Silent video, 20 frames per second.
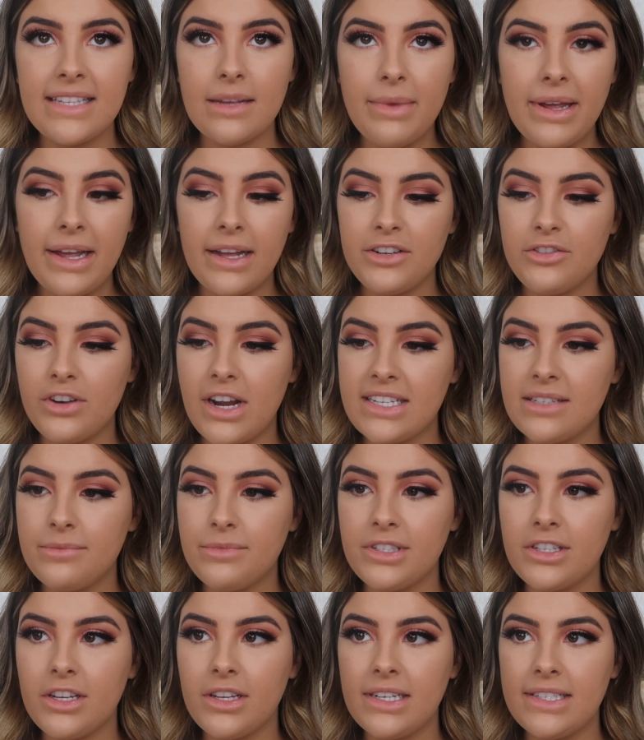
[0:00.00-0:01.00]
to set my under eyes,
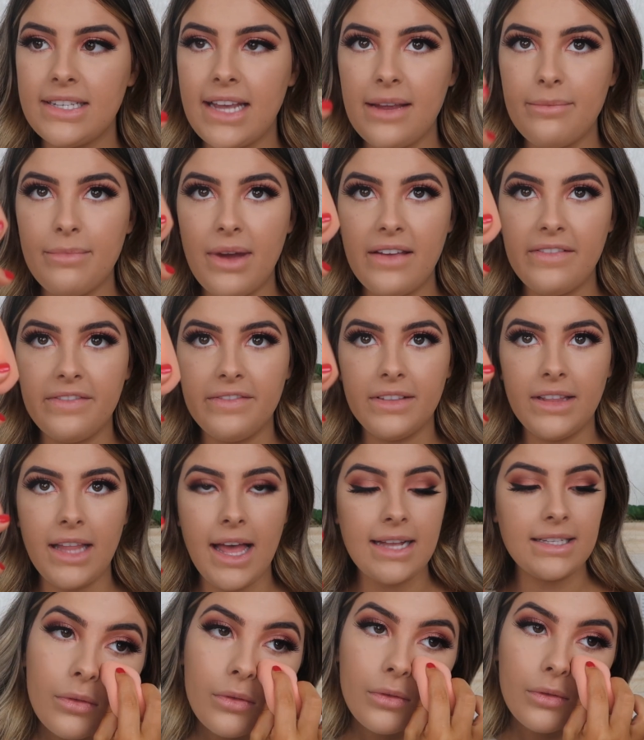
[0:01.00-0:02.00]
I'm just going to take my
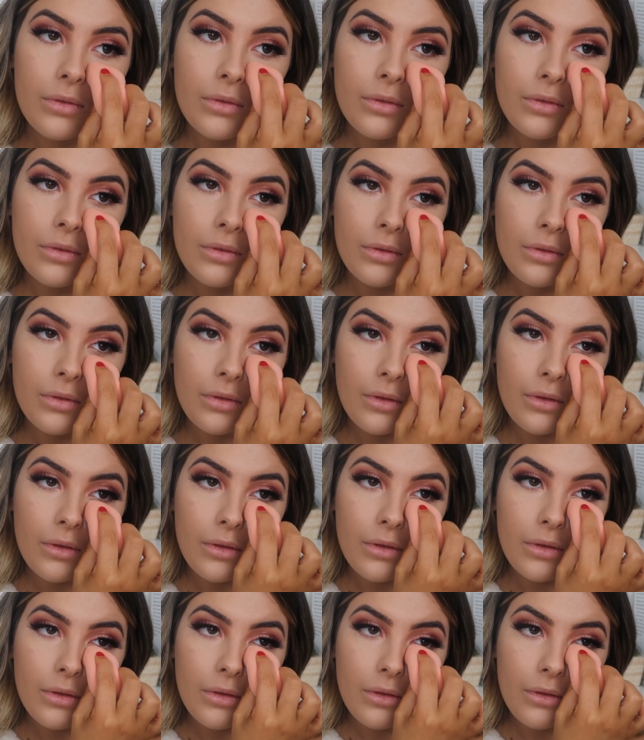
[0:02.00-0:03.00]
flat sponge and
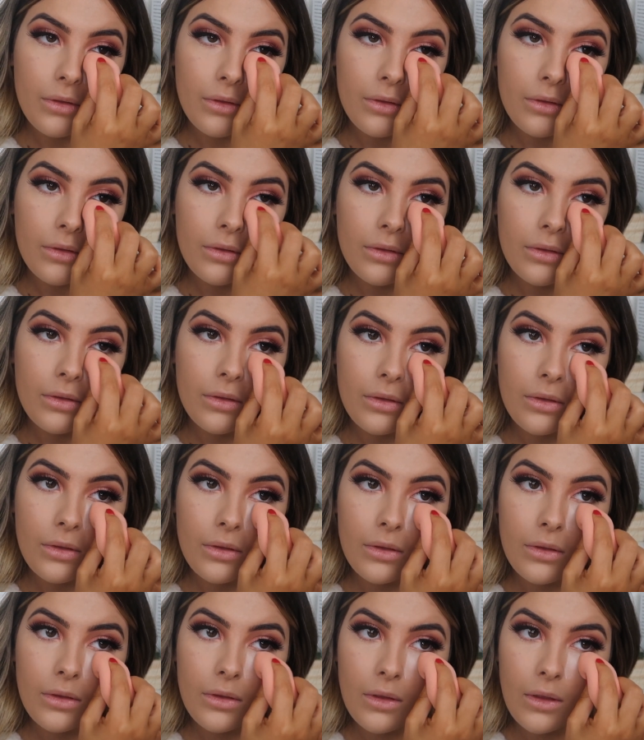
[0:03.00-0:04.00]
my Benai Fair
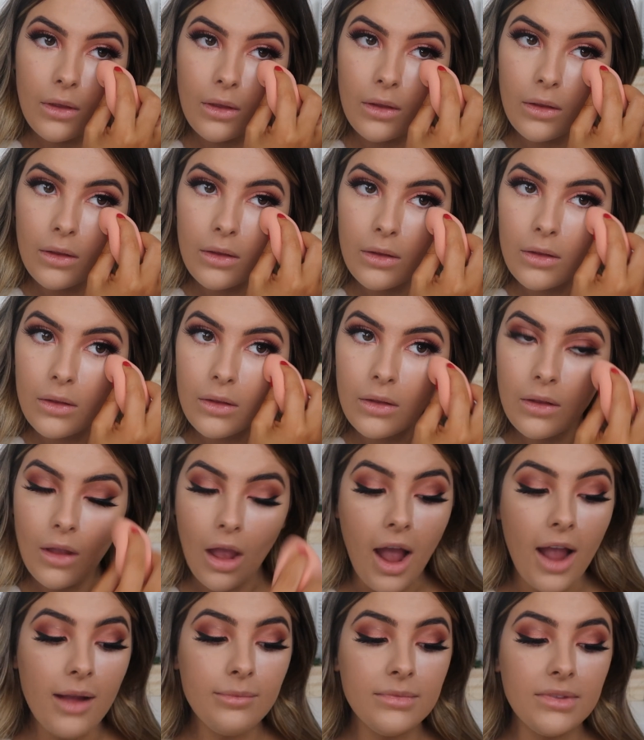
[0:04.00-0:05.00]
powder.
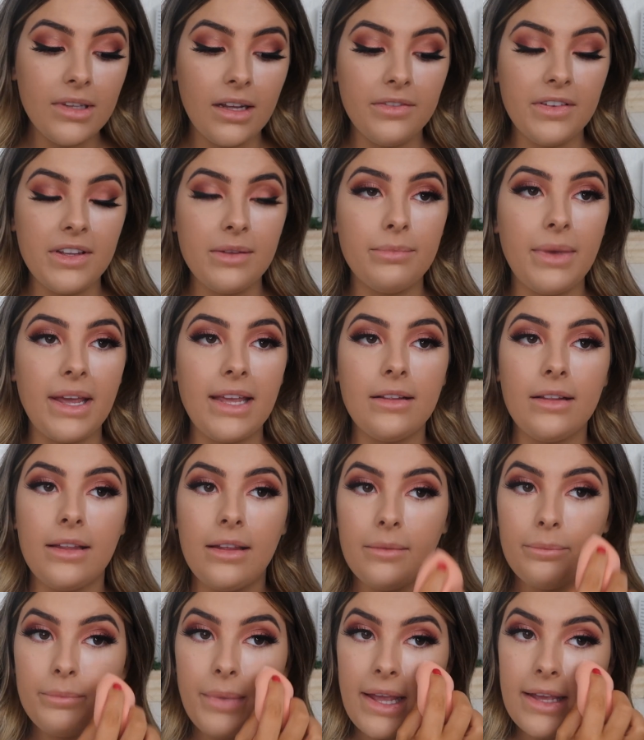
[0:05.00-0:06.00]
I'm loving
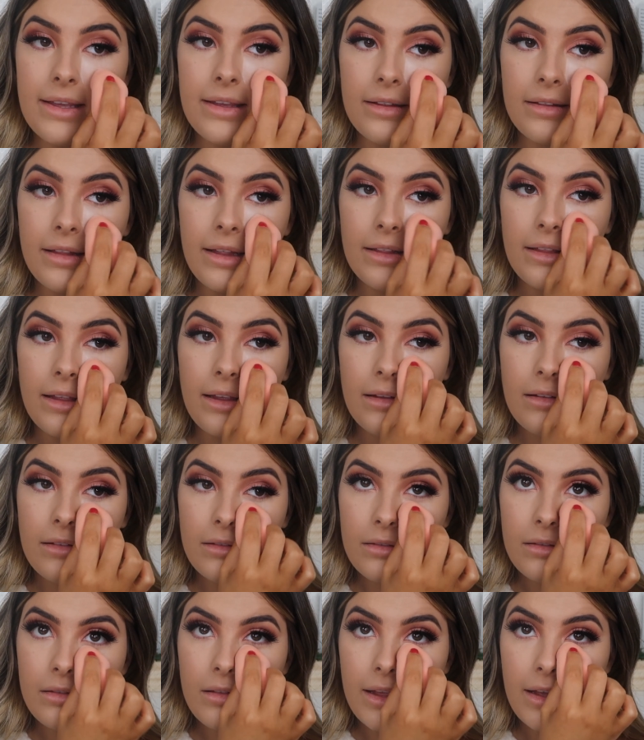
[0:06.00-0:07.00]
baking lately.
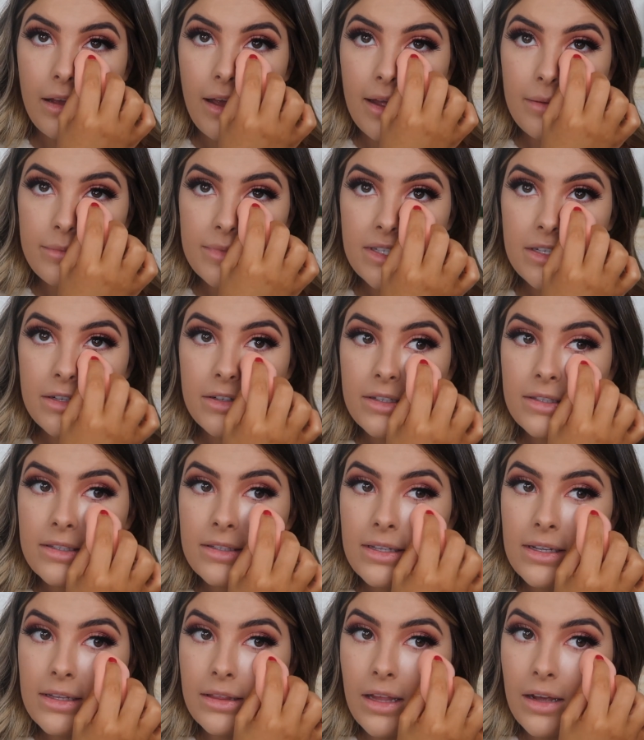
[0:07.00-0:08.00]
Like, I'm
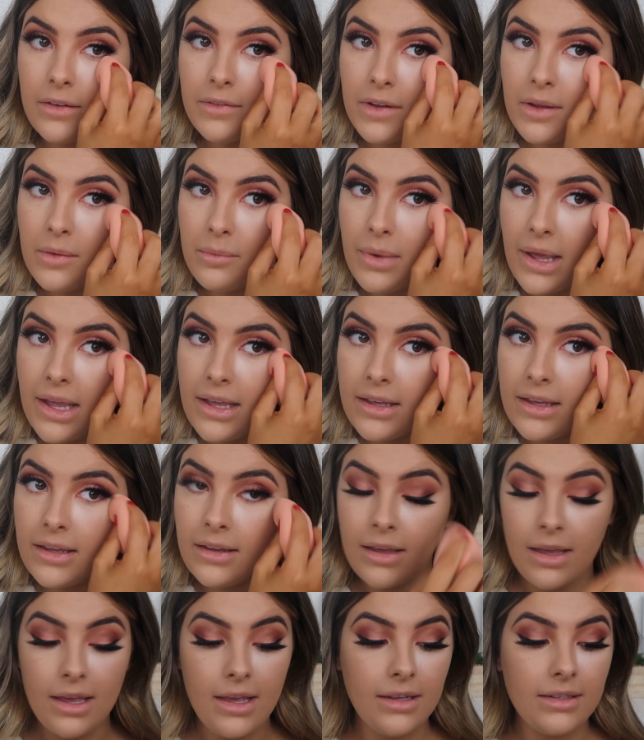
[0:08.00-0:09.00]
seriously loving
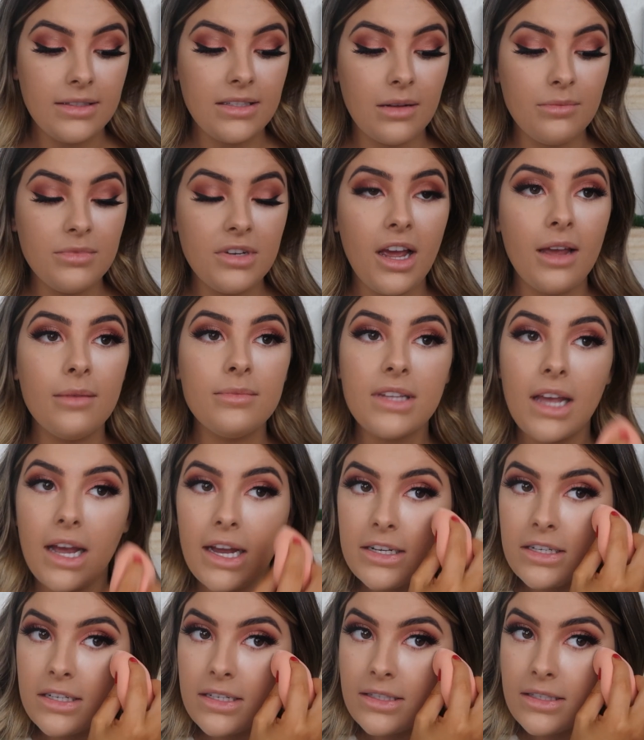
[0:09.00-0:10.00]
baking. Sometimes
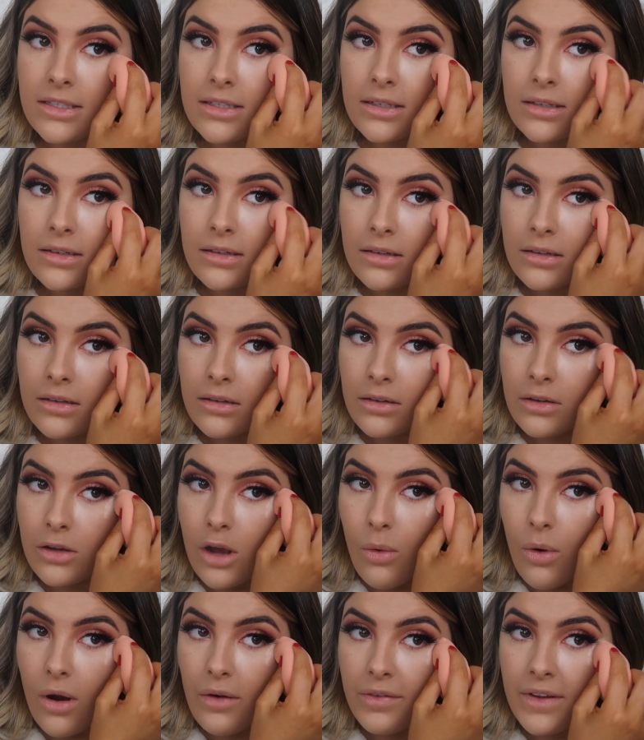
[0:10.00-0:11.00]
I just
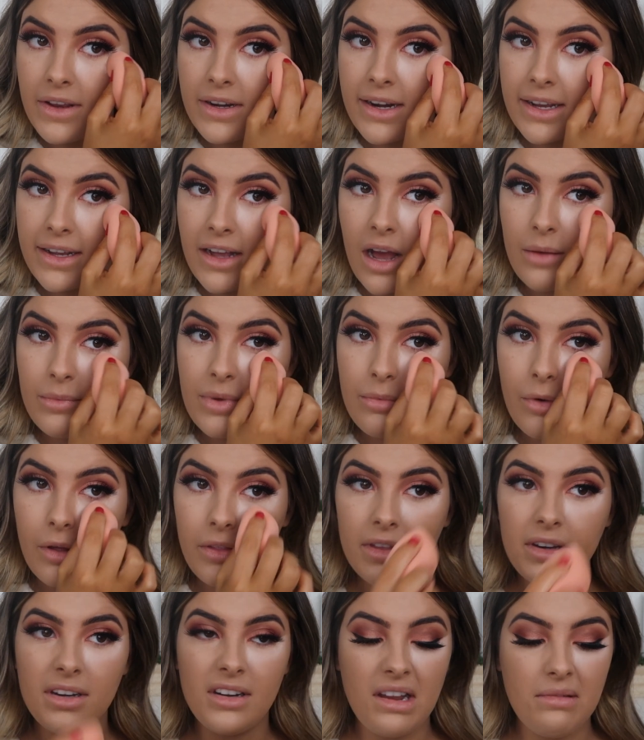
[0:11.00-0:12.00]
go off it and I can't be
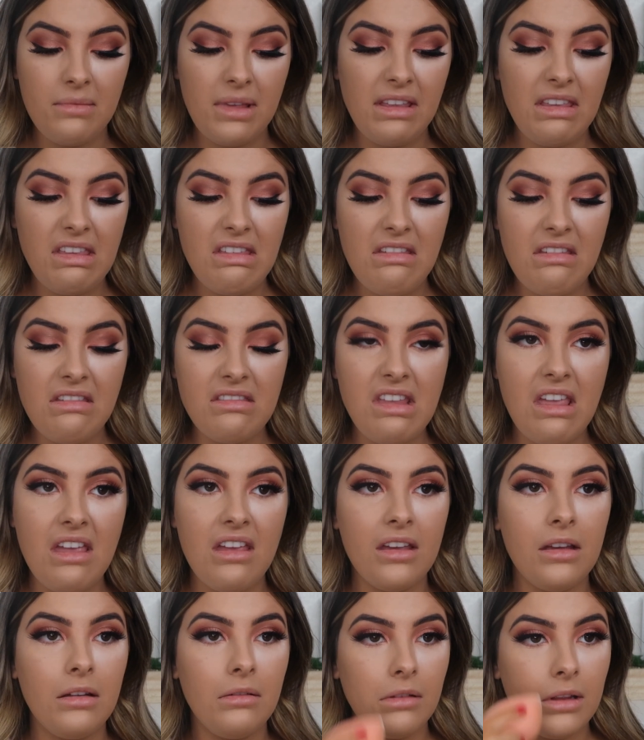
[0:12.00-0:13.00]
bothered and I'm like, yeah,
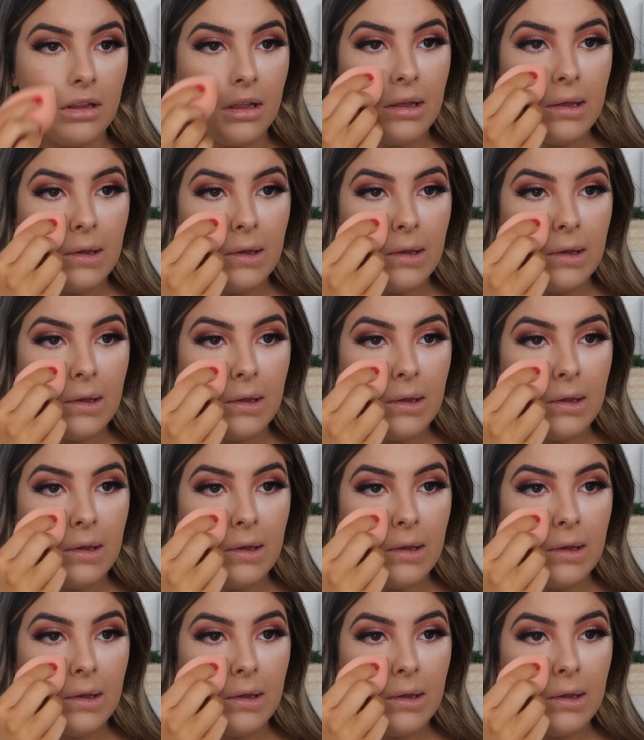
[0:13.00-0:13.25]
no.